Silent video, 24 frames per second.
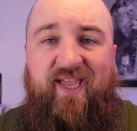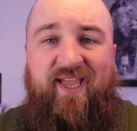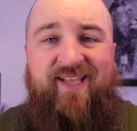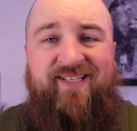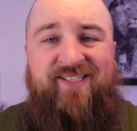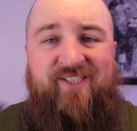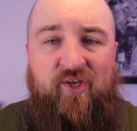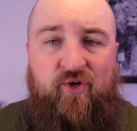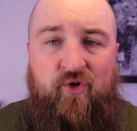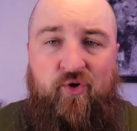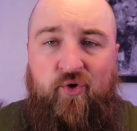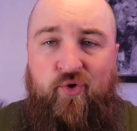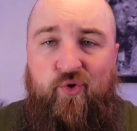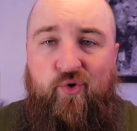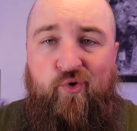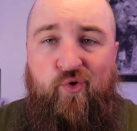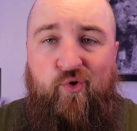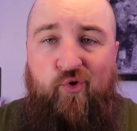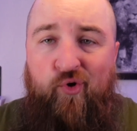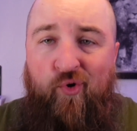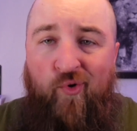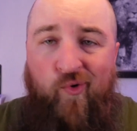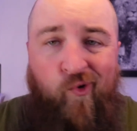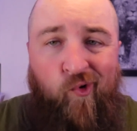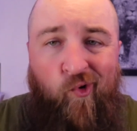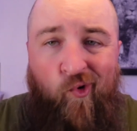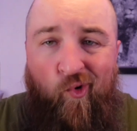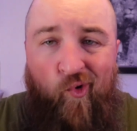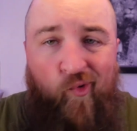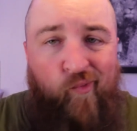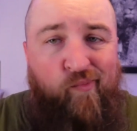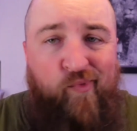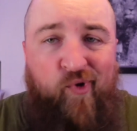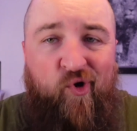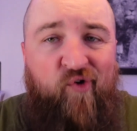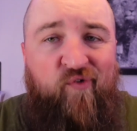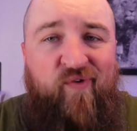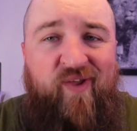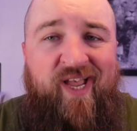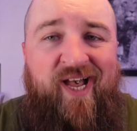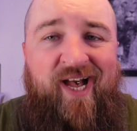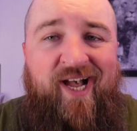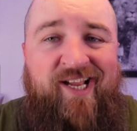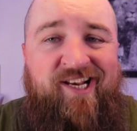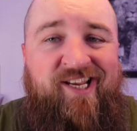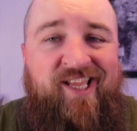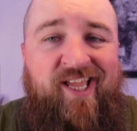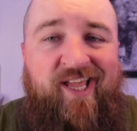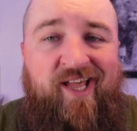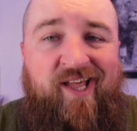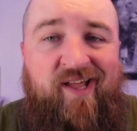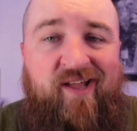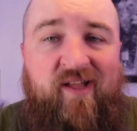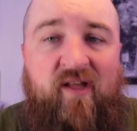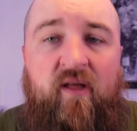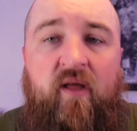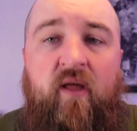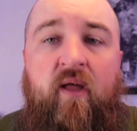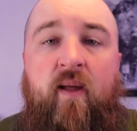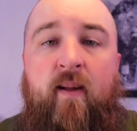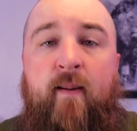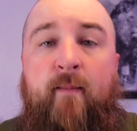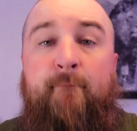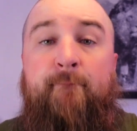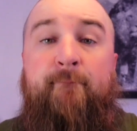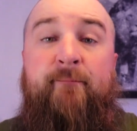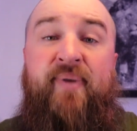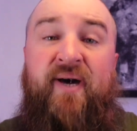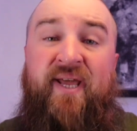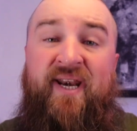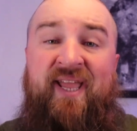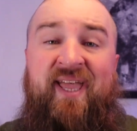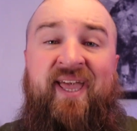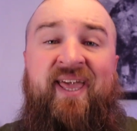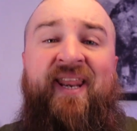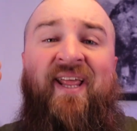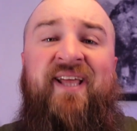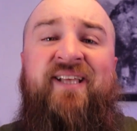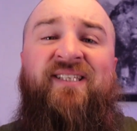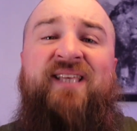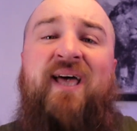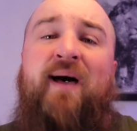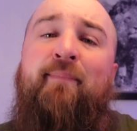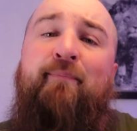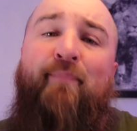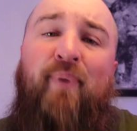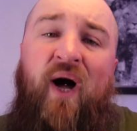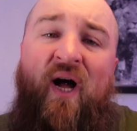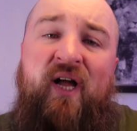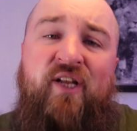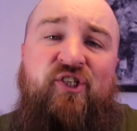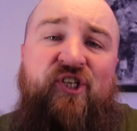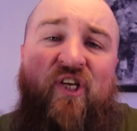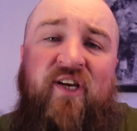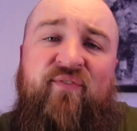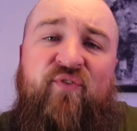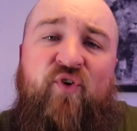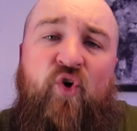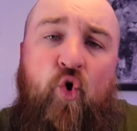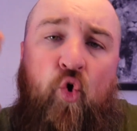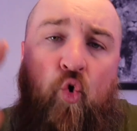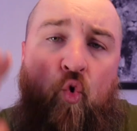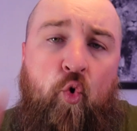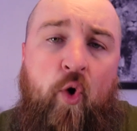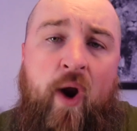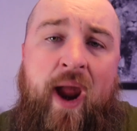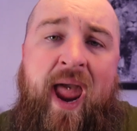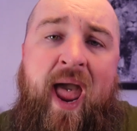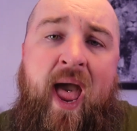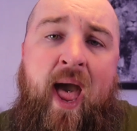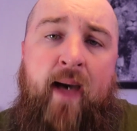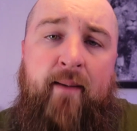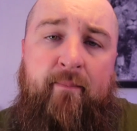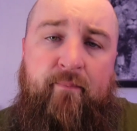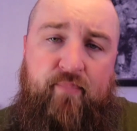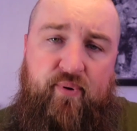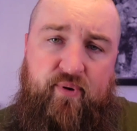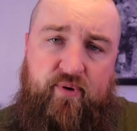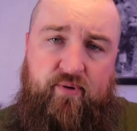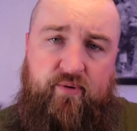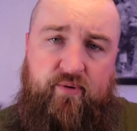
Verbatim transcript: It's a cool movie idea, but it is a bunch of crap.